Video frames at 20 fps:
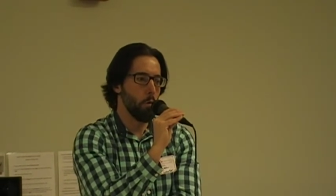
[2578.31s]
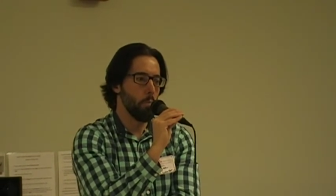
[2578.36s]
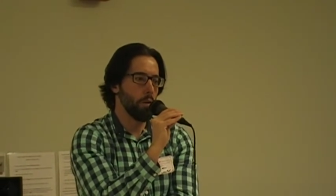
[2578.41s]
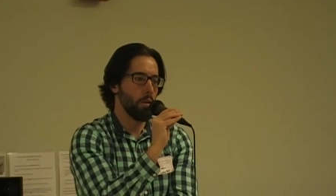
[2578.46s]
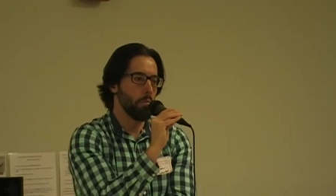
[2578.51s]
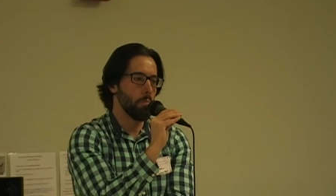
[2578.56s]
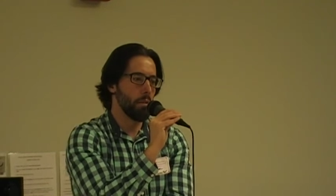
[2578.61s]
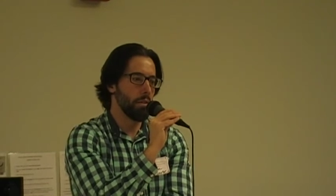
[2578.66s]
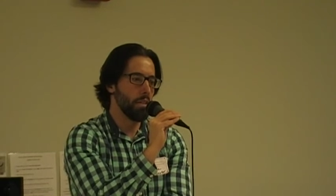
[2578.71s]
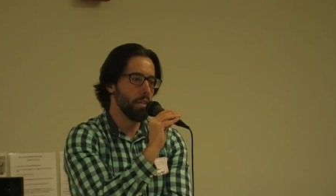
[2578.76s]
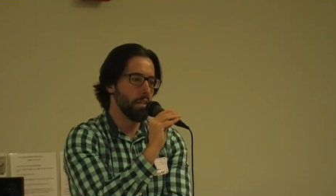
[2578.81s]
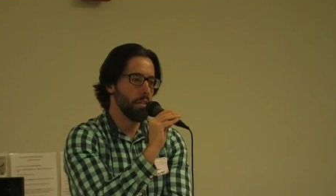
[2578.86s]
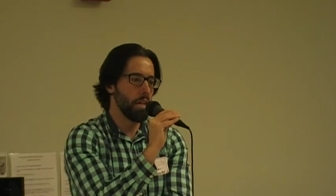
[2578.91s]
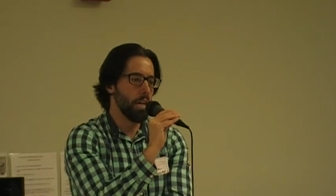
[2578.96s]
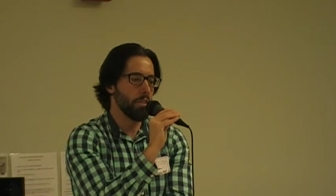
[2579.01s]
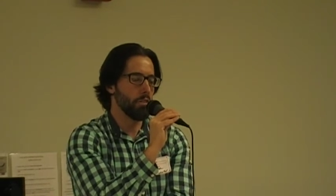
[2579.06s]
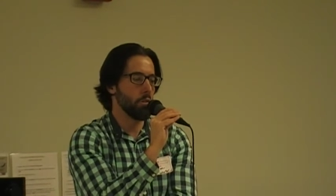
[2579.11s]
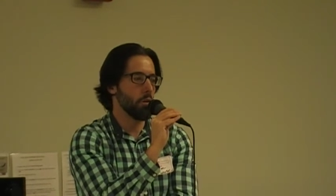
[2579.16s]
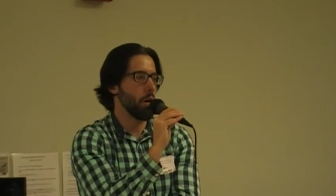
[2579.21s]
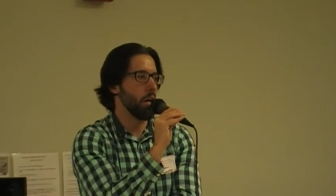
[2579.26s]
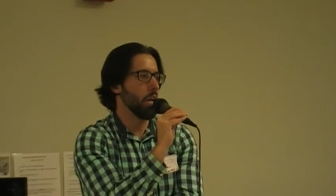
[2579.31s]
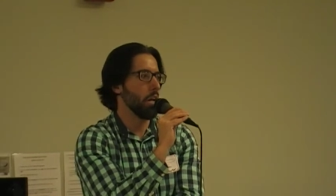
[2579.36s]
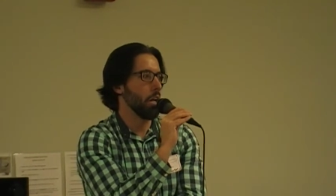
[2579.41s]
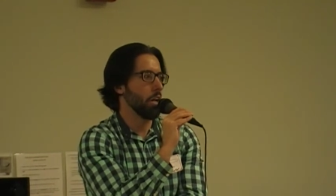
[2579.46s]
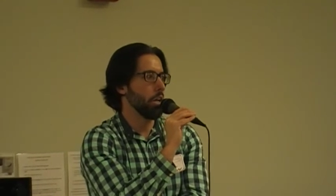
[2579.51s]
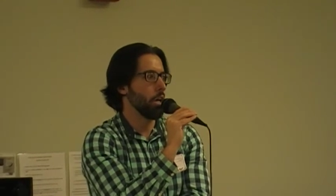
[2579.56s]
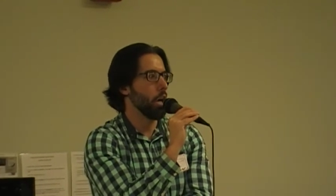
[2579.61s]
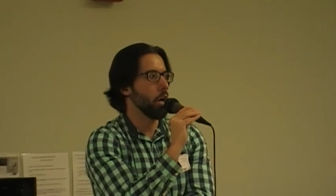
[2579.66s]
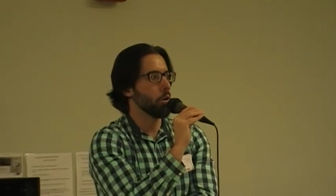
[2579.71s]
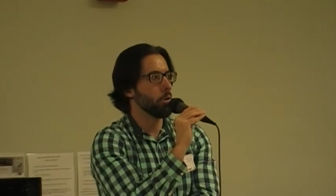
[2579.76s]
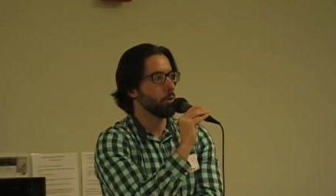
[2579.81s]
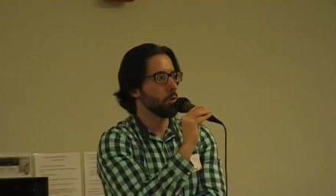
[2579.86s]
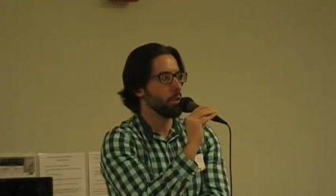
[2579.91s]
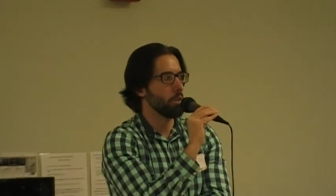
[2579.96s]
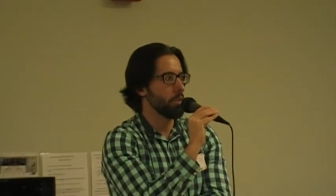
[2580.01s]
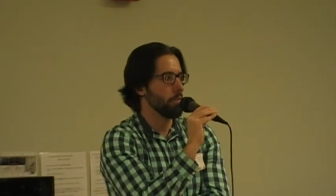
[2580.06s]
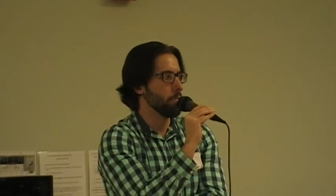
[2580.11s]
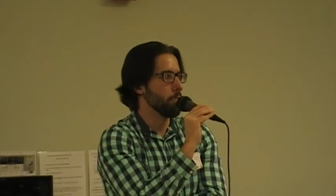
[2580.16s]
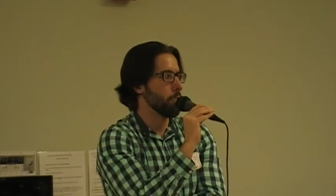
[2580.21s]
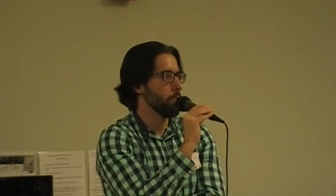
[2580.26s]
But but these guys are on a longer
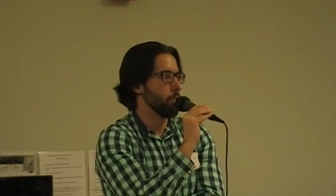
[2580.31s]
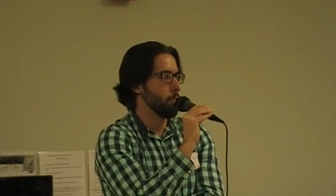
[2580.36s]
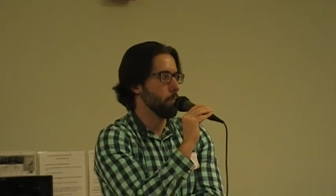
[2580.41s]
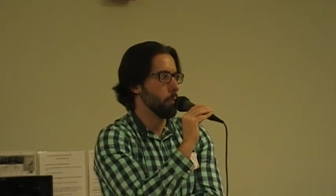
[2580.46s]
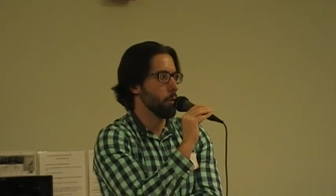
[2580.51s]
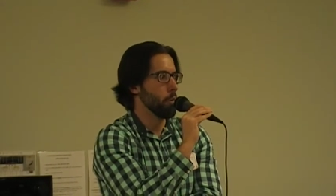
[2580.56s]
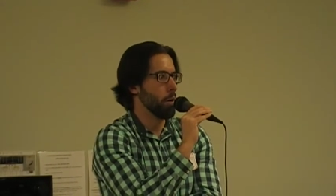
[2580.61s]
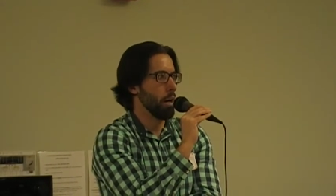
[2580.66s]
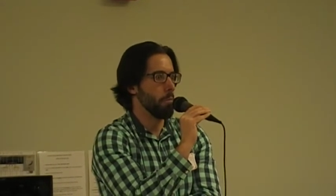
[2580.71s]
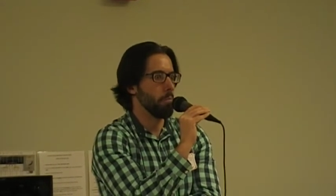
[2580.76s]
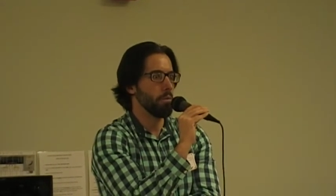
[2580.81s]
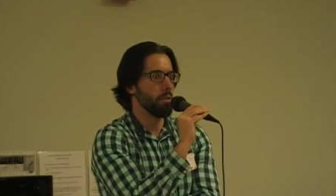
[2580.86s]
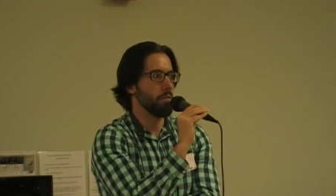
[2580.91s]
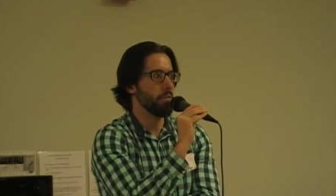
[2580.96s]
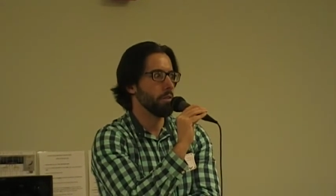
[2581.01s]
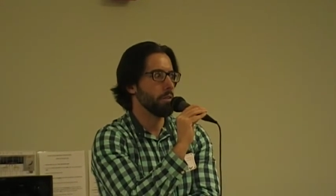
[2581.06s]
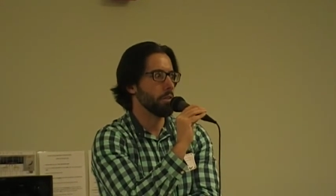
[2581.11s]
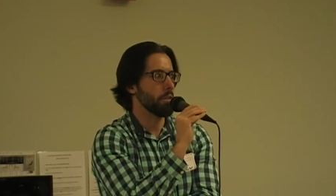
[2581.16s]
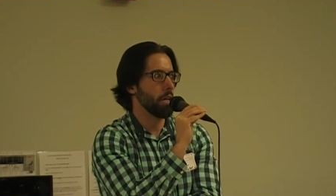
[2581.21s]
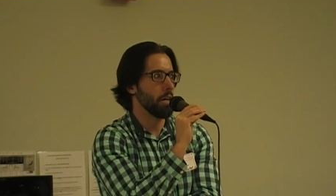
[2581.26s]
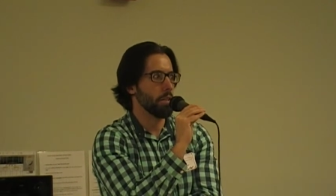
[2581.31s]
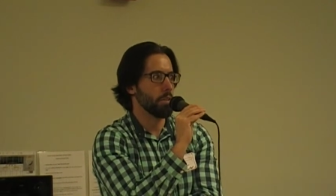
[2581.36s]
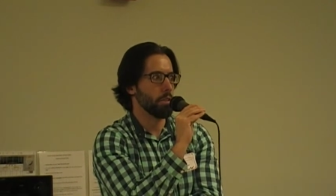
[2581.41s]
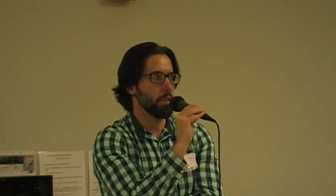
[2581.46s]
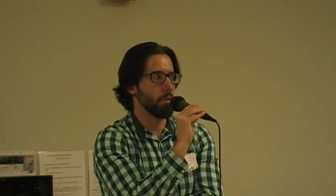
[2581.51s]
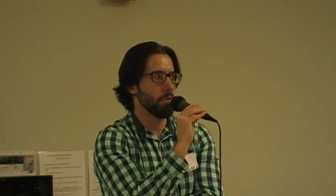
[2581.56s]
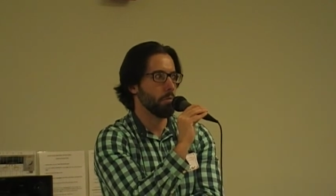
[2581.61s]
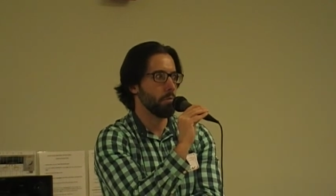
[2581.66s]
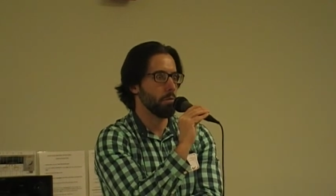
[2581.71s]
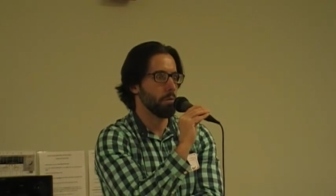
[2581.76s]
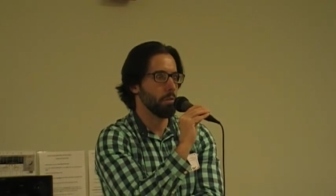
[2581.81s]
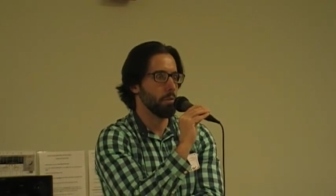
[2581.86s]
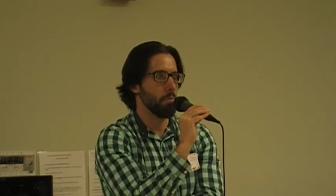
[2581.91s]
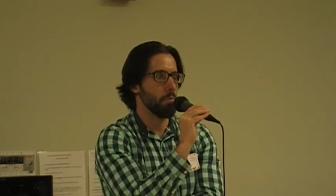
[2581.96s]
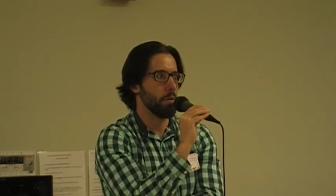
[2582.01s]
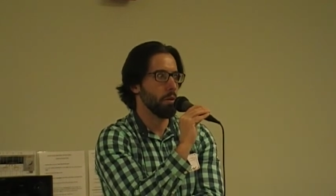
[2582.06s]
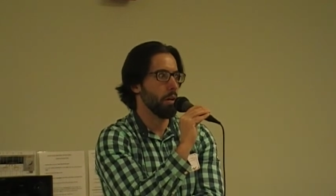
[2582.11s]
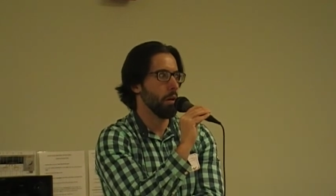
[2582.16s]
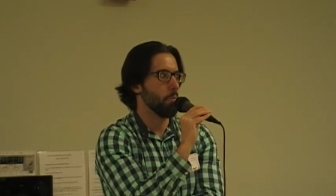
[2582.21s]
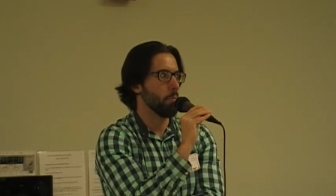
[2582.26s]
lived bird. I believe these guys can can
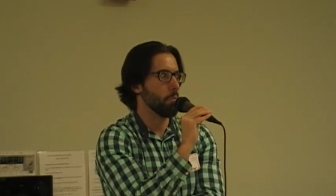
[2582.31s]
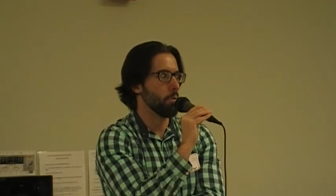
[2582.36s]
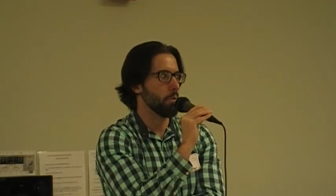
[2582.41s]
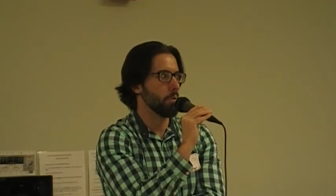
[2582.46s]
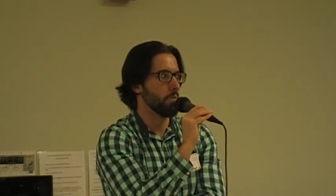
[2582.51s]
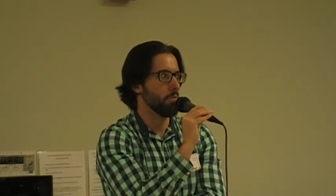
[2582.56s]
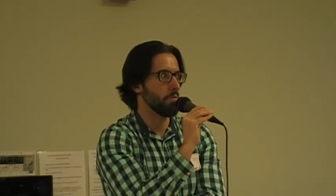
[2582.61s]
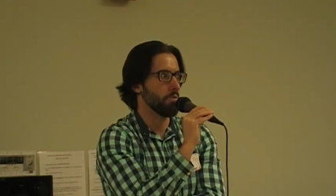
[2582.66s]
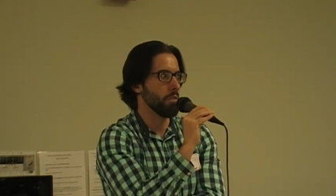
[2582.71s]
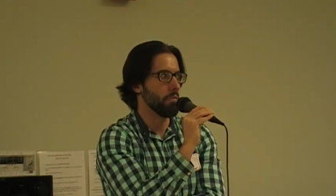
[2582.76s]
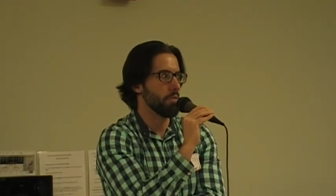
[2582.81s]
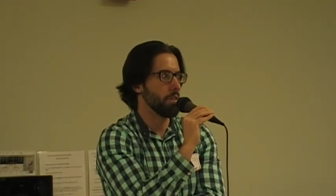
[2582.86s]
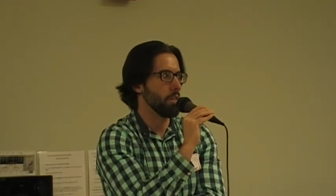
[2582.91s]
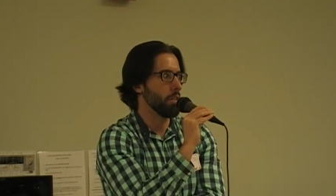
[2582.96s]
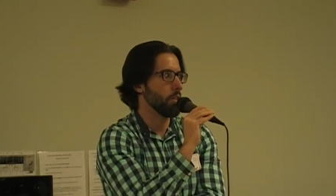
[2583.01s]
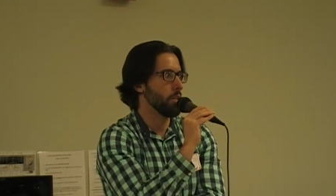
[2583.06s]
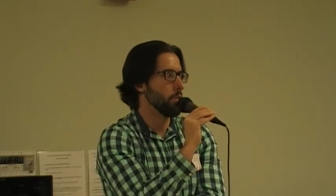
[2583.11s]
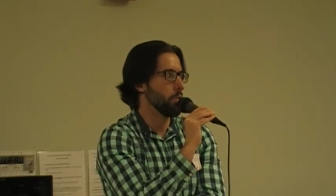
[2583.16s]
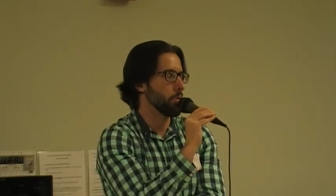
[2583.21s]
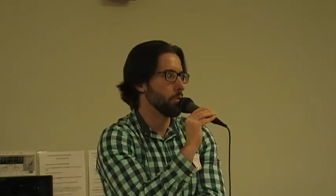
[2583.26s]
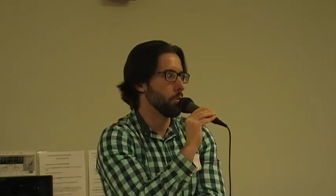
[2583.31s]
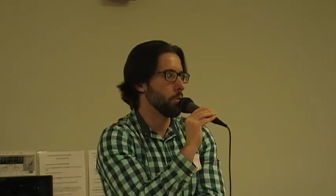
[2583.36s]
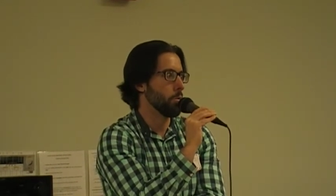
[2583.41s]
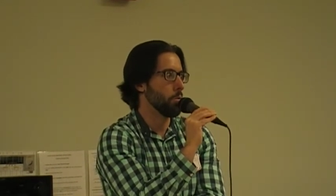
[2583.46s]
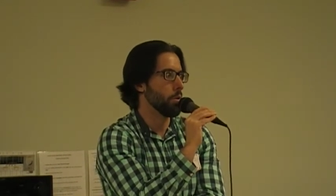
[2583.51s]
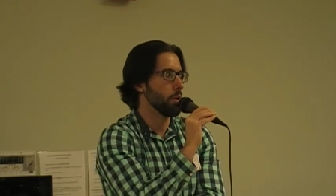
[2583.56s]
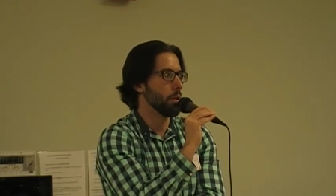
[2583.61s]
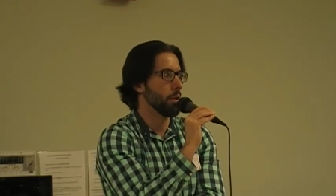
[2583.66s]
be upwards of 15 years old.